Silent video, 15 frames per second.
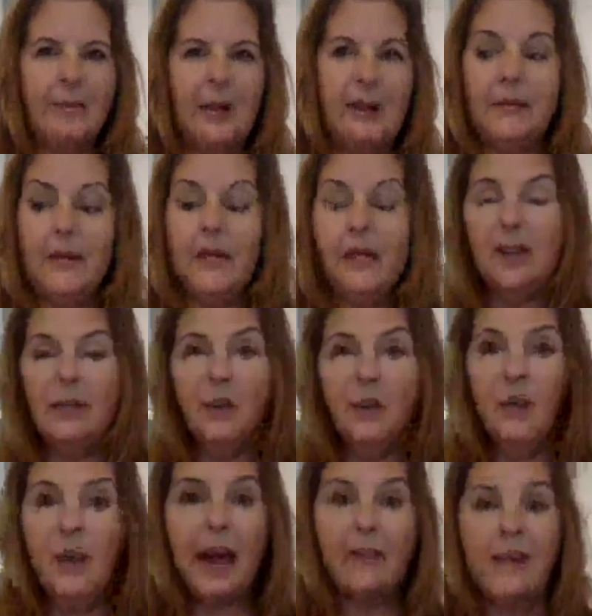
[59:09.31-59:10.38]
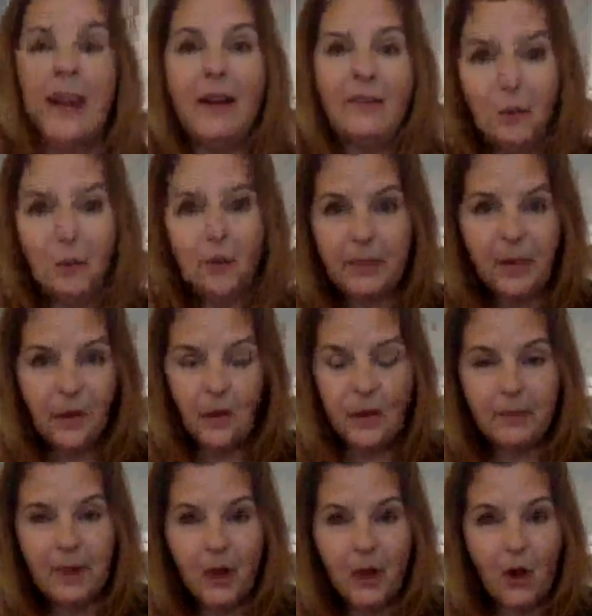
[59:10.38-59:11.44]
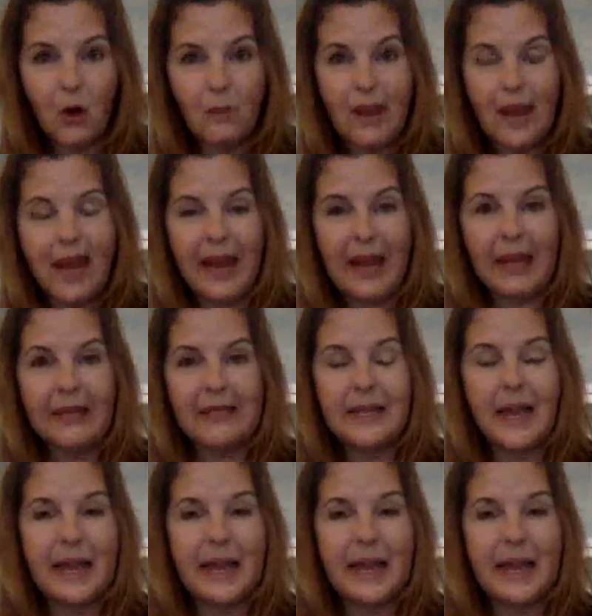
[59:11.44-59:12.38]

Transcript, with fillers: But if you have heavy whipping cream at home and